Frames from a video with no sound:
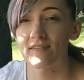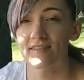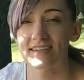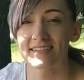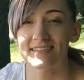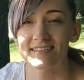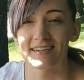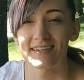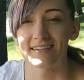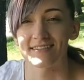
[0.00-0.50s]
have
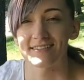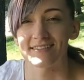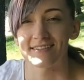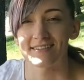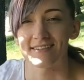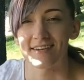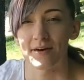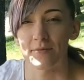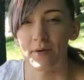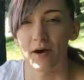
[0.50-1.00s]

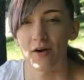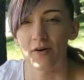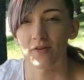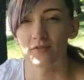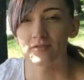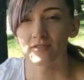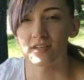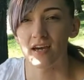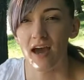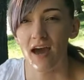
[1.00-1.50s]
ideas
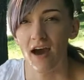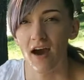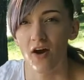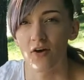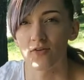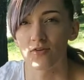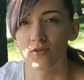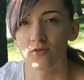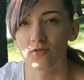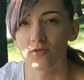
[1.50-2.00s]
about how
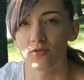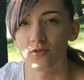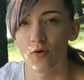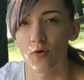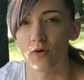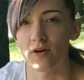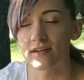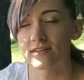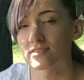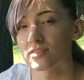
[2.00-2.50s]
you're
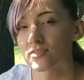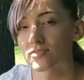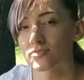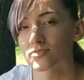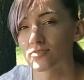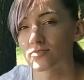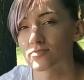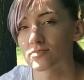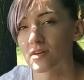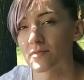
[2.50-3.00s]
going to
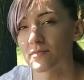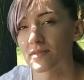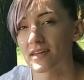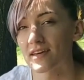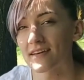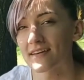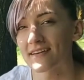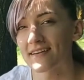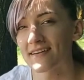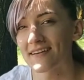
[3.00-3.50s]
do
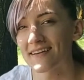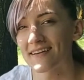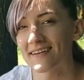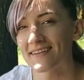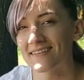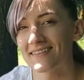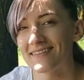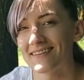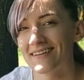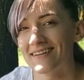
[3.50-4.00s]
something,
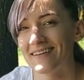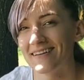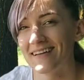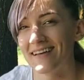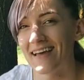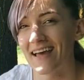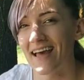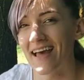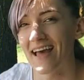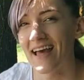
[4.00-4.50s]

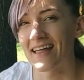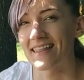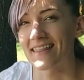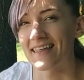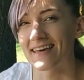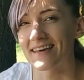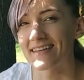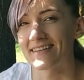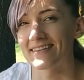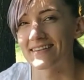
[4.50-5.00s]
and
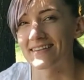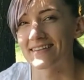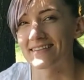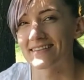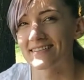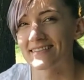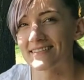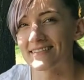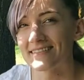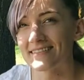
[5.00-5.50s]
then
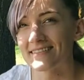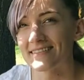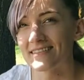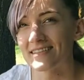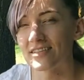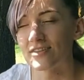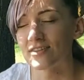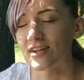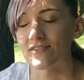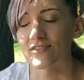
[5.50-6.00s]

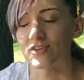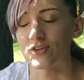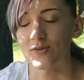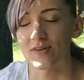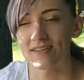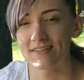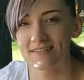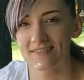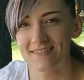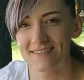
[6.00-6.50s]
you never do
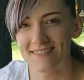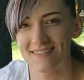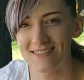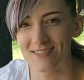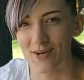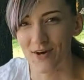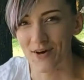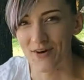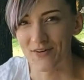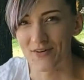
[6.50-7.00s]
it.
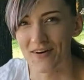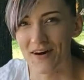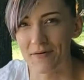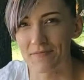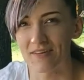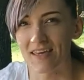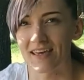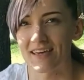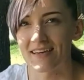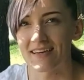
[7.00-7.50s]
So
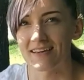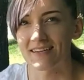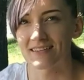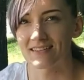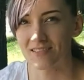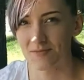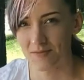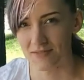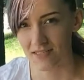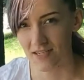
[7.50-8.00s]
I'm getting
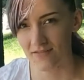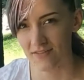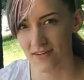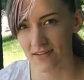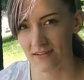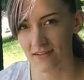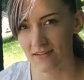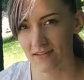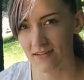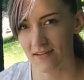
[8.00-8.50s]

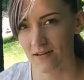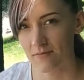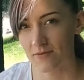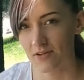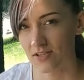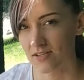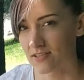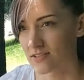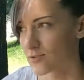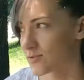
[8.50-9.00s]
specific. I'm
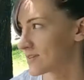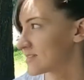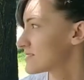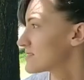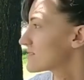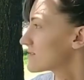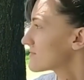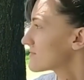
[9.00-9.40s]
gonna do it.